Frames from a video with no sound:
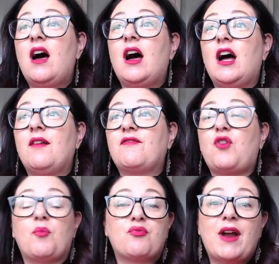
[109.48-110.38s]
I've
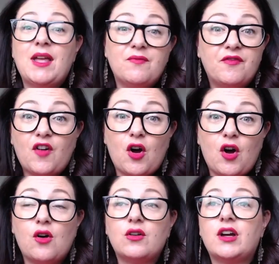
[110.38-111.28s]
got brain
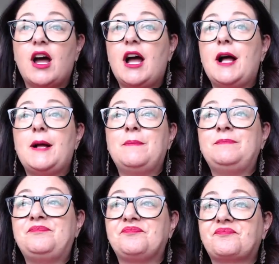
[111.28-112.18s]
fog,
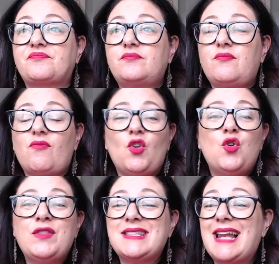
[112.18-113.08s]

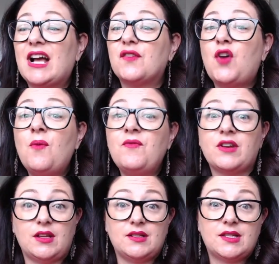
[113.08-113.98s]
or this lack of
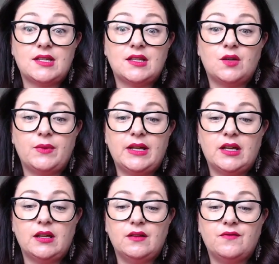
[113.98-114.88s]
confidence that we
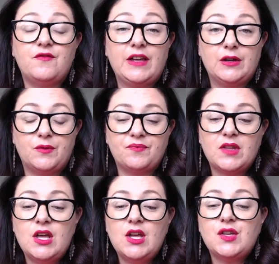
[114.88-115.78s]
can feel.
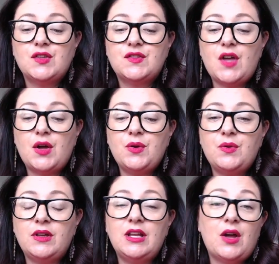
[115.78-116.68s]

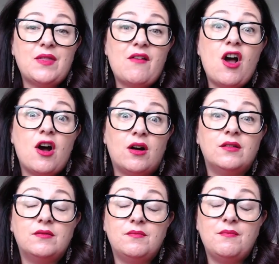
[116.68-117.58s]
So, you know, there
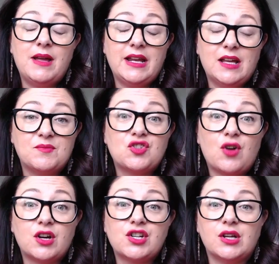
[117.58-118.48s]
are many
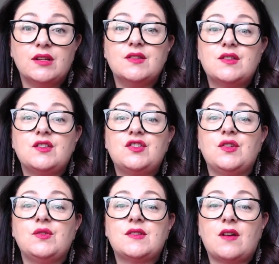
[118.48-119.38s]
obstructions
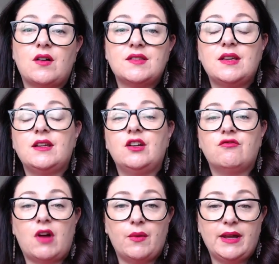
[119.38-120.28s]
to starting and
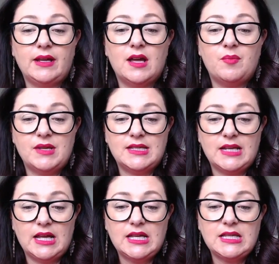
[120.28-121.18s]
growing a
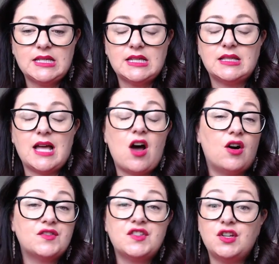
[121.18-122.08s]
business that
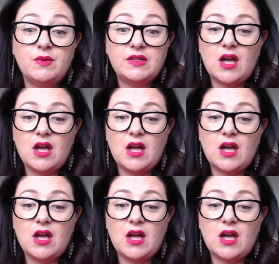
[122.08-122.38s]
are to do with